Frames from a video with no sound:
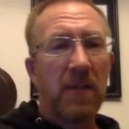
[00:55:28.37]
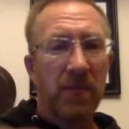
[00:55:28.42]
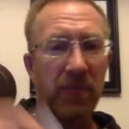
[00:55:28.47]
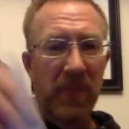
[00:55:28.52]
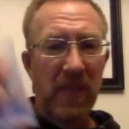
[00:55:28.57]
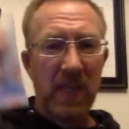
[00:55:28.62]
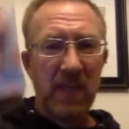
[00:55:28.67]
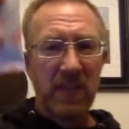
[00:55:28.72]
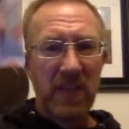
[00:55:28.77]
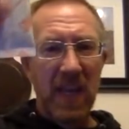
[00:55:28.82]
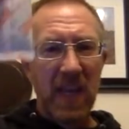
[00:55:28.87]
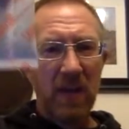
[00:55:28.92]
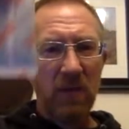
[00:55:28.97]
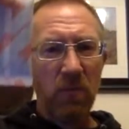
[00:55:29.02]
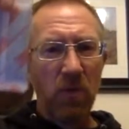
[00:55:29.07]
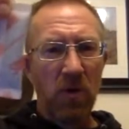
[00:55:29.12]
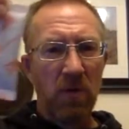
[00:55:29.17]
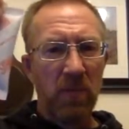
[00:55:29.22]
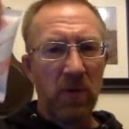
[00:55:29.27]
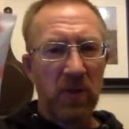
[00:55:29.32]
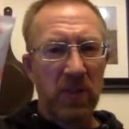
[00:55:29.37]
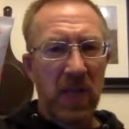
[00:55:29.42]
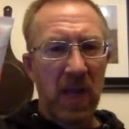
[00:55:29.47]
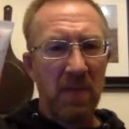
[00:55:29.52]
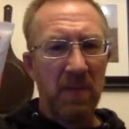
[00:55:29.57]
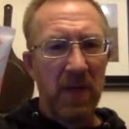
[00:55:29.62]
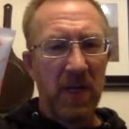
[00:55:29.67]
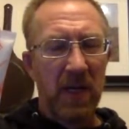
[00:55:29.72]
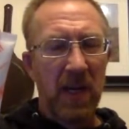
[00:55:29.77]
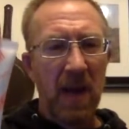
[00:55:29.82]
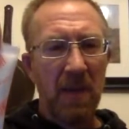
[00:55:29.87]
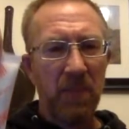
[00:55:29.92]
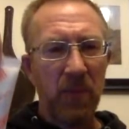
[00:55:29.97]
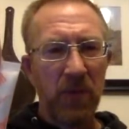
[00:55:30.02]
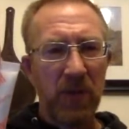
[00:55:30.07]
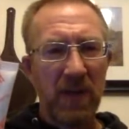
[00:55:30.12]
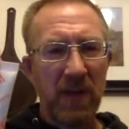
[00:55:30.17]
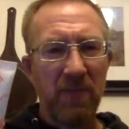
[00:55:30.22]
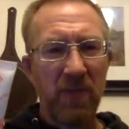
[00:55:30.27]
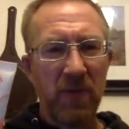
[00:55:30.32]
These hand warmers come in a couple
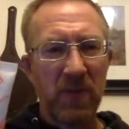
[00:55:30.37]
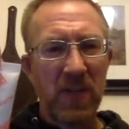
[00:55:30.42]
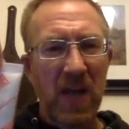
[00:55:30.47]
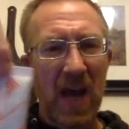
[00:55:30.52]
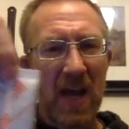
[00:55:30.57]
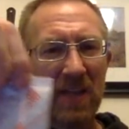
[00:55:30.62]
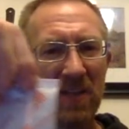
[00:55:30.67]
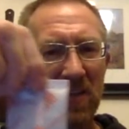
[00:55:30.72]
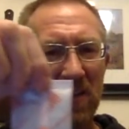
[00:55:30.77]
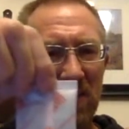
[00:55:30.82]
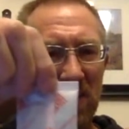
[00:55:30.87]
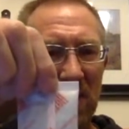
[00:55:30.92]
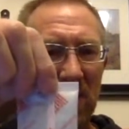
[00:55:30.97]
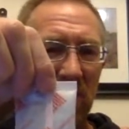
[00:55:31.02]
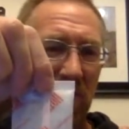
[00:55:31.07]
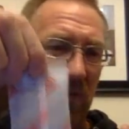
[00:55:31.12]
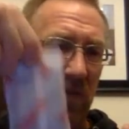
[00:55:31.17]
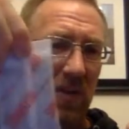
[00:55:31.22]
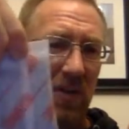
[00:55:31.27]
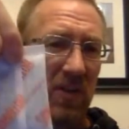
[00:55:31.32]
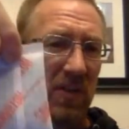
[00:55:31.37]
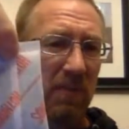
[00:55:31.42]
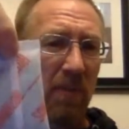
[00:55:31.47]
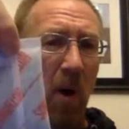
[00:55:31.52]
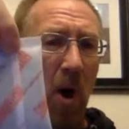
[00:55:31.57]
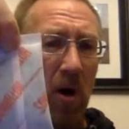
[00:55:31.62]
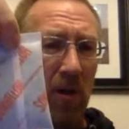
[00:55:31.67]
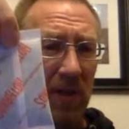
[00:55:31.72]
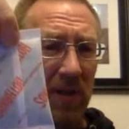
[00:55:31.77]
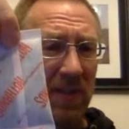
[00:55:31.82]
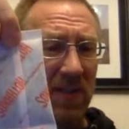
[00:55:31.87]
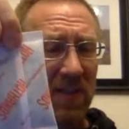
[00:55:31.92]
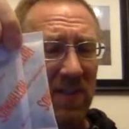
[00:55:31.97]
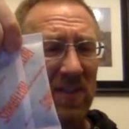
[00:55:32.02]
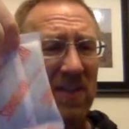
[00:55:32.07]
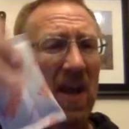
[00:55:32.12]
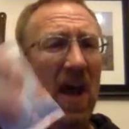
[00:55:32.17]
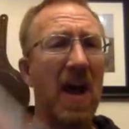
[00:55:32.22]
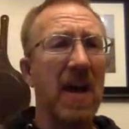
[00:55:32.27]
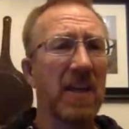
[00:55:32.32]
of different sizes. These are the smallest
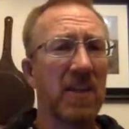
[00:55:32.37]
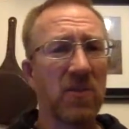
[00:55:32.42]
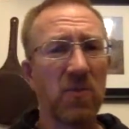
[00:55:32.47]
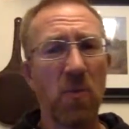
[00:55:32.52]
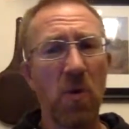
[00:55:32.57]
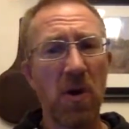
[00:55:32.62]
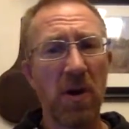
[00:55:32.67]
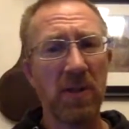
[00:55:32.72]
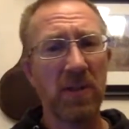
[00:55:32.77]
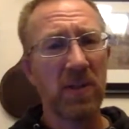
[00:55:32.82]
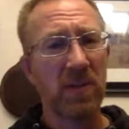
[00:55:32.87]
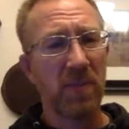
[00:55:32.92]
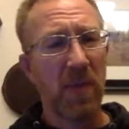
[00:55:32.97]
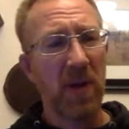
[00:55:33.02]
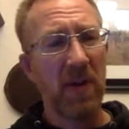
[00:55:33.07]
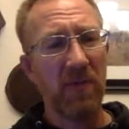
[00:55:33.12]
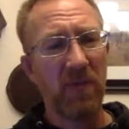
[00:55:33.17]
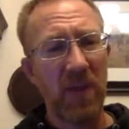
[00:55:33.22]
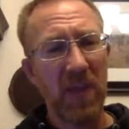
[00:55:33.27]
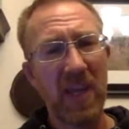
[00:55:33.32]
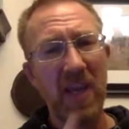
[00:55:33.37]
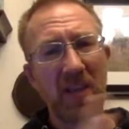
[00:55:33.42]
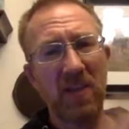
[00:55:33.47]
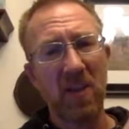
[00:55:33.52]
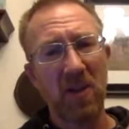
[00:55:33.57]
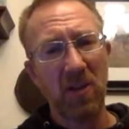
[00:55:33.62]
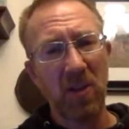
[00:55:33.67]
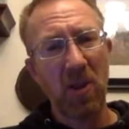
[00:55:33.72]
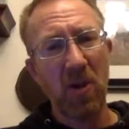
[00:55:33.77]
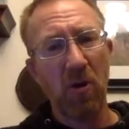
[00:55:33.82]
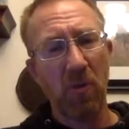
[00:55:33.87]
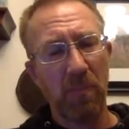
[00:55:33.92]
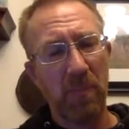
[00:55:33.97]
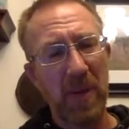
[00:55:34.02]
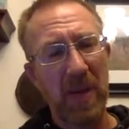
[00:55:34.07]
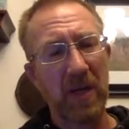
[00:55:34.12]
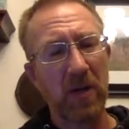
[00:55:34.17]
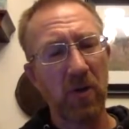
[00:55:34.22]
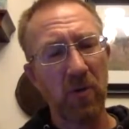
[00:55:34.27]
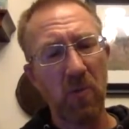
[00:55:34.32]
size ones, but if you get the little
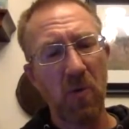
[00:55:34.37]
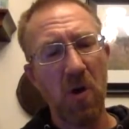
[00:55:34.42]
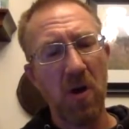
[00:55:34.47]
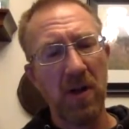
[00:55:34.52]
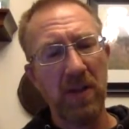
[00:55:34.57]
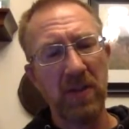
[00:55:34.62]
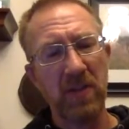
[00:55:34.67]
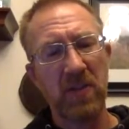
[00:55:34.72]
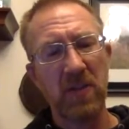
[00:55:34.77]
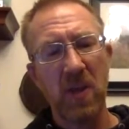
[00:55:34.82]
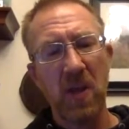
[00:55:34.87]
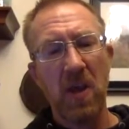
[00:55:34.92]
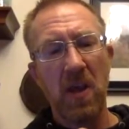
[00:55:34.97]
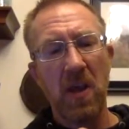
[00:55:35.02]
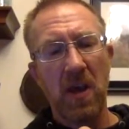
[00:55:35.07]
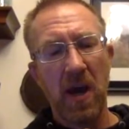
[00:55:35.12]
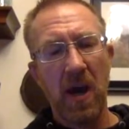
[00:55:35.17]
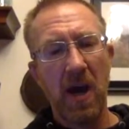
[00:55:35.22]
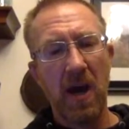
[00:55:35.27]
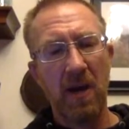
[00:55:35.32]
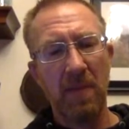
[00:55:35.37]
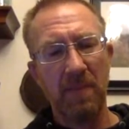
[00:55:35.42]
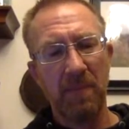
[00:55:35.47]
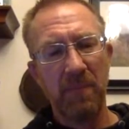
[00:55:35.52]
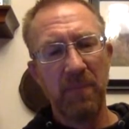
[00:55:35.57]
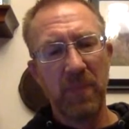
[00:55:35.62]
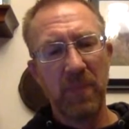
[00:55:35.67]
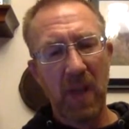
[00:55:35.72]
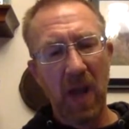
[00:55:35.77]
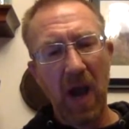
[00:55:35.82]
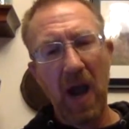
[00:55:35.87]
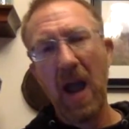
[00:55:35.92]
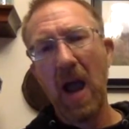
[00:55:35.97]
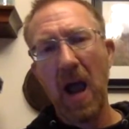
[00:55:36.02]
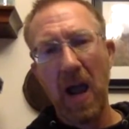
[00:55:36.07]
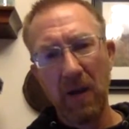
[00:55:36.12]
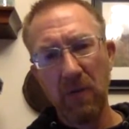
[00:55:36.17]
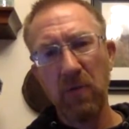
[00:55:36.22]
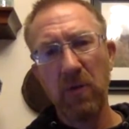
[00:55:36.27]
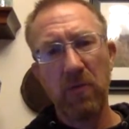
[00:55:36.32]
bigger ones,
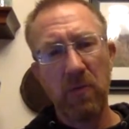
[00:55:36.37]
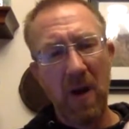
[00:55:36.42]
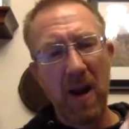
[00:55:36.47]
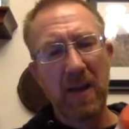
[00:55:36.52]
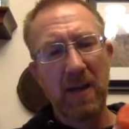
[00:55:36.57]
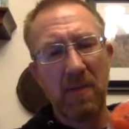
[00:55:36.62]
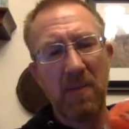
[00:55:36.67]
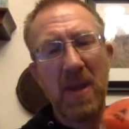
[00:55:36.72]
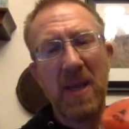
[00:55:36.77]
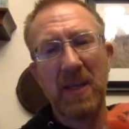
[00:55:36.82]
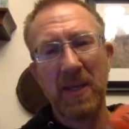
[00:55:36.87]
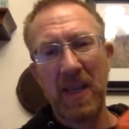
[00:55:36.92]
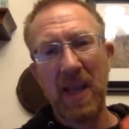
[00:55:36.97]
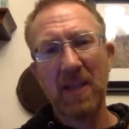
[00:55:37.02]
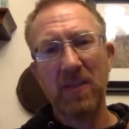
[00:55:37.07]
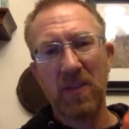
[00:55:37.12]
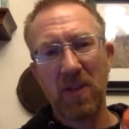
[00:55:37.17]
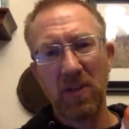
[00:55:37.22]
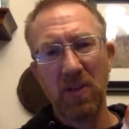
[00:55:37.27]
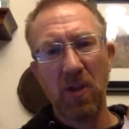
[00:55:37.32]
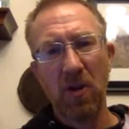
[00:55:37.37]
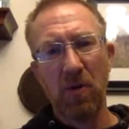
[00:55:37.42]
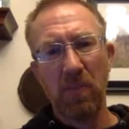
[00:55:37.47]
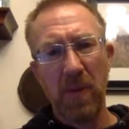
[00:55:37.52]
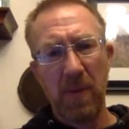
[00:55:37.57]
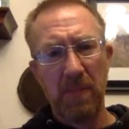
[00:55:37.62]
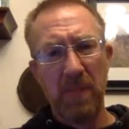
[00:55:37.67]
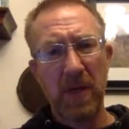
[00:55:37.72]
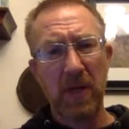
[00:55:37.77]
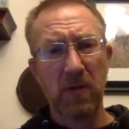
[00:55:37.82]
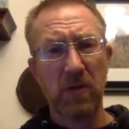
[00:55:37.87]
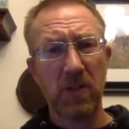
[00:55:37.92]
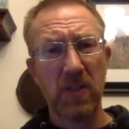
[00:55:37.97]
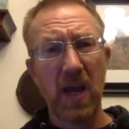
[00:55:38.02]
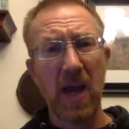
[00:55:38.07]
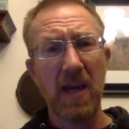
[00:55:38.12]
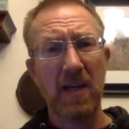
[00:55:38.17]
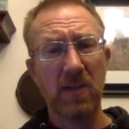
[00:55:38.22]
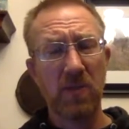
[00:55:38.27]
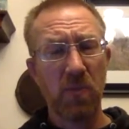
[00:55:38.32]
I would recommend get the little bit bigger
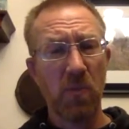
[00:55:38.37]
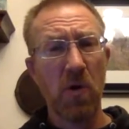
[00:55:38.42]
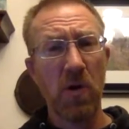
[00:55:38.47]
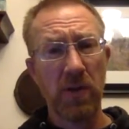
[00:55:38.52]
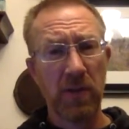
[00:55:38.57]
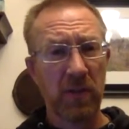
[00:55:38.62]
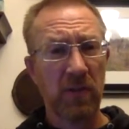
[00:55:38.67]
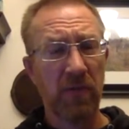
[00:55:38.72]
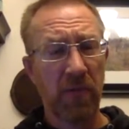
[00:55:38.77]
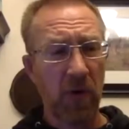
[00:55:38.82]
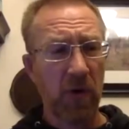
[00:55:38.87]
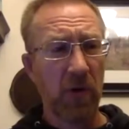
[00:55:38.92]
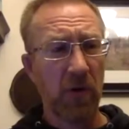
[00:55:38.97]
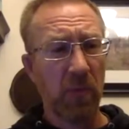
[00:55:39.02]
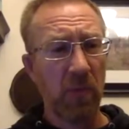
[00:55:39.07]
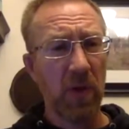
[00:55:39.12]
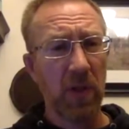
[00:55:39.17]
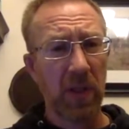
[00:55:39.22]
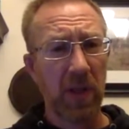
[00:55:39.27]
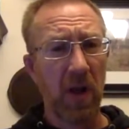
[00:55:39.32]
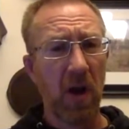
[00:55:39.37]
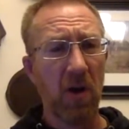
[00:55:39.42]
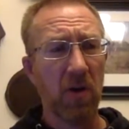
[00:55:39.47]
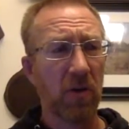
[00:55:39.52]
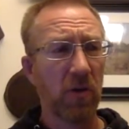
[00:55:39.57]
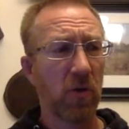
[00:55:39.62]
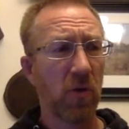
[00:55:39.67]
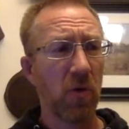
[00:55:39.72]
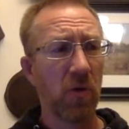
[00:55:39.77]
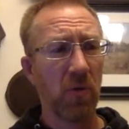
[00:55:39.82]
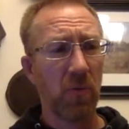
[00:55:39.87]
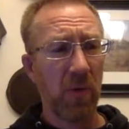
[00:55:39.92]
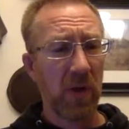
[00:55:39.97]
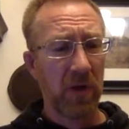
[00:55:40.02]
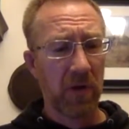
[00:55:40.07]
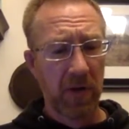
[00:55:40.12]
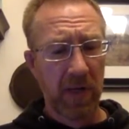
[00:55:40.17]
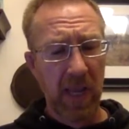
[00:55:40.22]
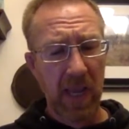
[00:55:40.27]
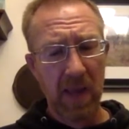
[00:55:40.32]
size ones for your really hardcore winter
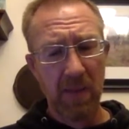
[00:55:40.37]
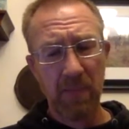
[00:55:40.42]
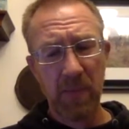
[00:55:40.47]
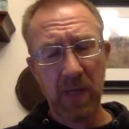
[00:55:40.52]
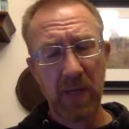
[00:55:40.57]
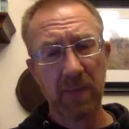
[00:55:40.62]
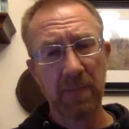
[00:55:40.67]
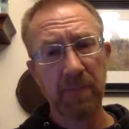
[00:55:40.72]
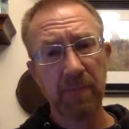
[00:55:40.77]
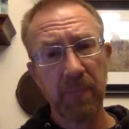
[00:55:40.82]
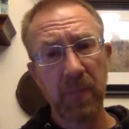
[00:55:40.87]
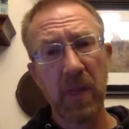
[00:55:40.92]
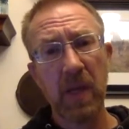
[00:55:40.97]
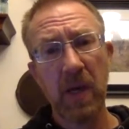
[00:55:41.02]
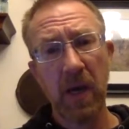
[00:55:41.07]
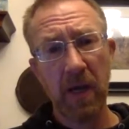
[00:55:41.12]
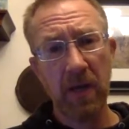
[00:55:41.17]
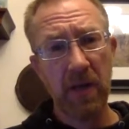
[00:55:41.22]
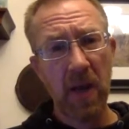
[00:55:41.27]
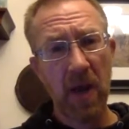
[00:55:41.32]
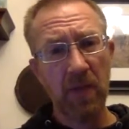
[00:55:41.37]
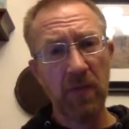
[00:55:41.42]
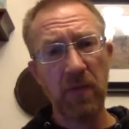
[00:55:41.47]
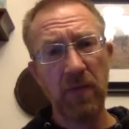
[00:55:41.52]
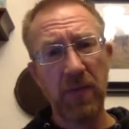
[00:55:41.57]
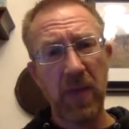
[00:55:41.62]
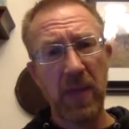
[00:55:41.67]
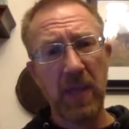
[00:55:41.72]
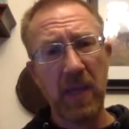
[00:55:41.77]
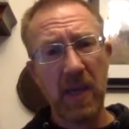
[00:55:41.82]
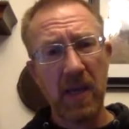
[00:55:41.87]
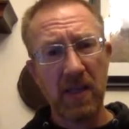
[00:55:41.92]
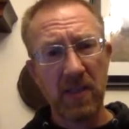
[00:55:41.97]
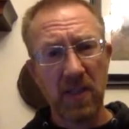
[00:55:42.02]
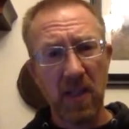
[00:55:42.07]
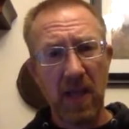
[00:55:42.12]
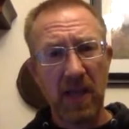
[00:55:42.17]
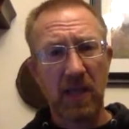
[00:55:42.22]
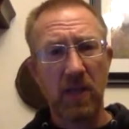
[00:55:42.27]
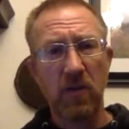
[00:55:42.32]
camping. Another thing is
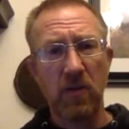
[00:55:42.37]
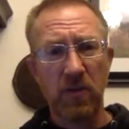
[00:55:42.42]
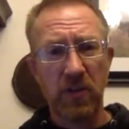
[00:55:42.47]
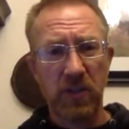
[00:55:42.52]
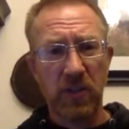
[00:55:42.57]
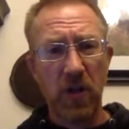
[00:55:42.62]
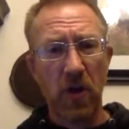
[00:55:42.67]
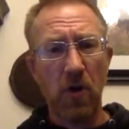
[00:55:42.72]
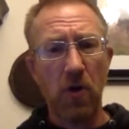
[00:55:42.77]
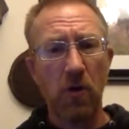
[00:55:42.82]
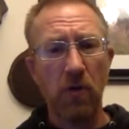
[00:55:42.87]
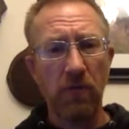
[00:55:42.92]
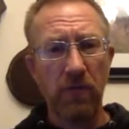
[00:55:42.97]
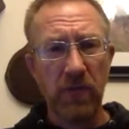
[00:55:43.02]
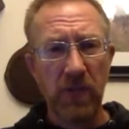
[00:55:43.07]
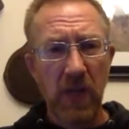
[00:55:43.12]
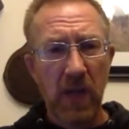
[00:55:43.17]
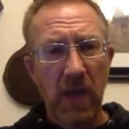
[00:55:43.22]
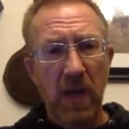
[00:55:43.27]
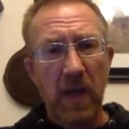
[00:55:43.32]
like your stoves